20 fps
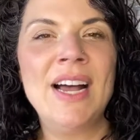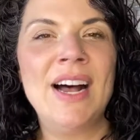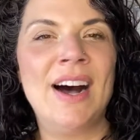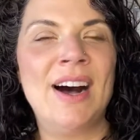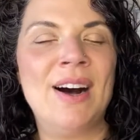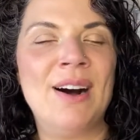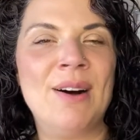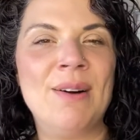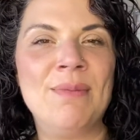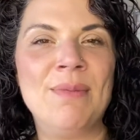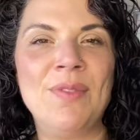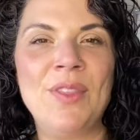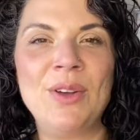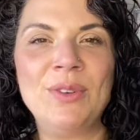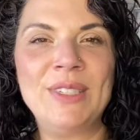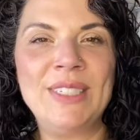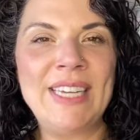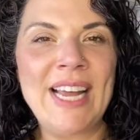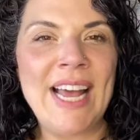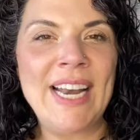
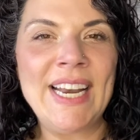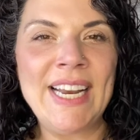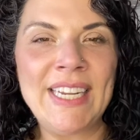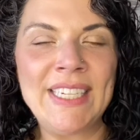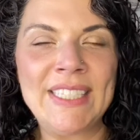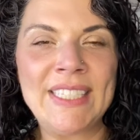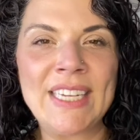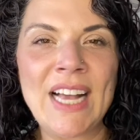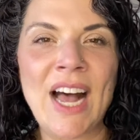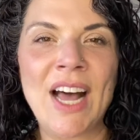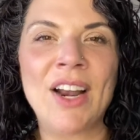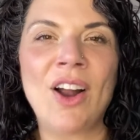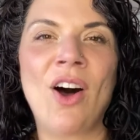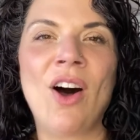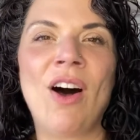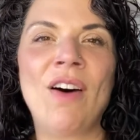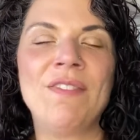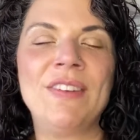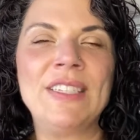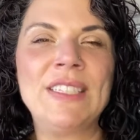dead ends cut off,